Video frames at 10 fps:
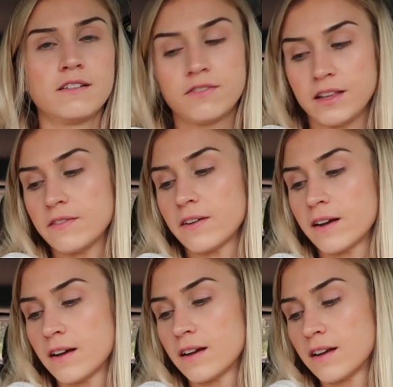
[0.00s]

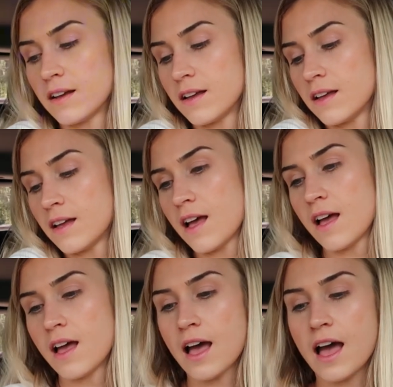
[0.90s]
flavor
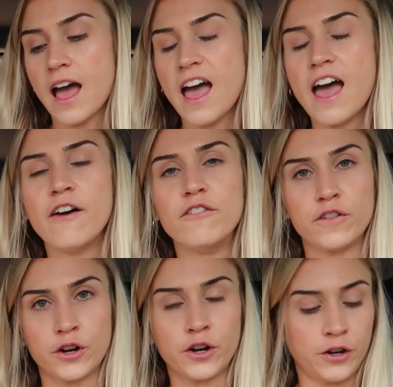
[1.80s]

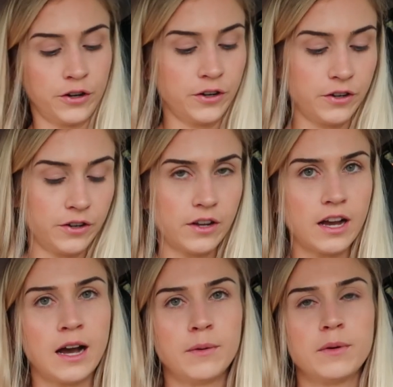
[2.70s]
ever.
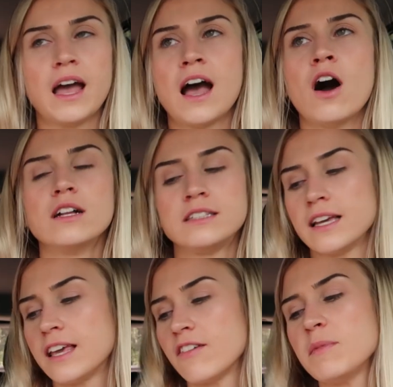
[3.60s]
I will,
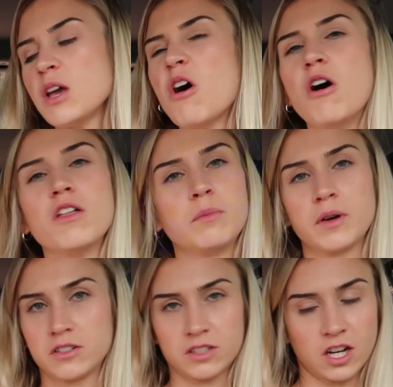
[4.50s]
to give me all the
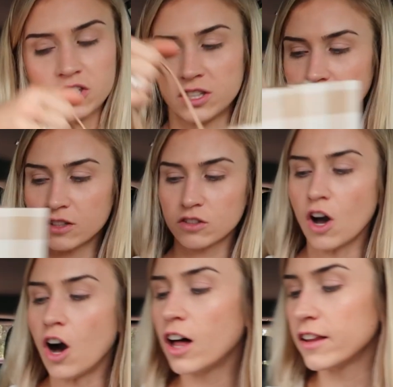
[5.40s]
butterscotch things.
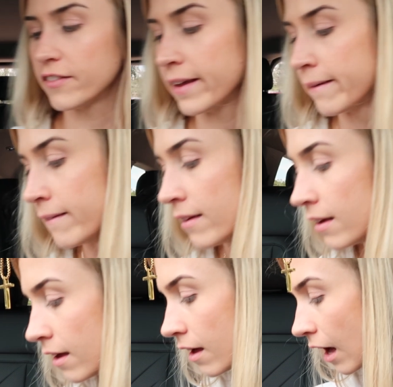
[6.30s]
All of it.
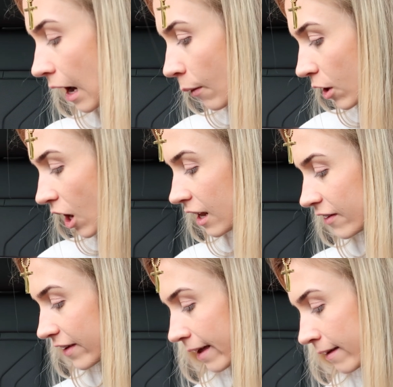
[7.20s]
I want
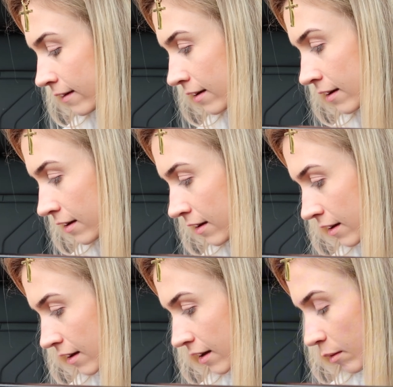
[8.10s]
all of it.
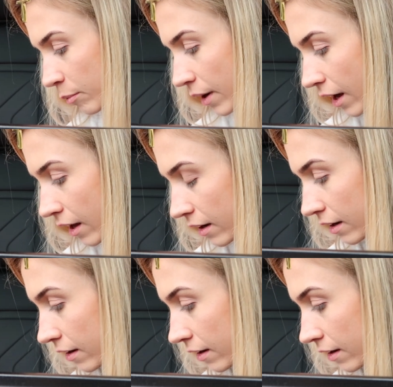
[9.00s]
But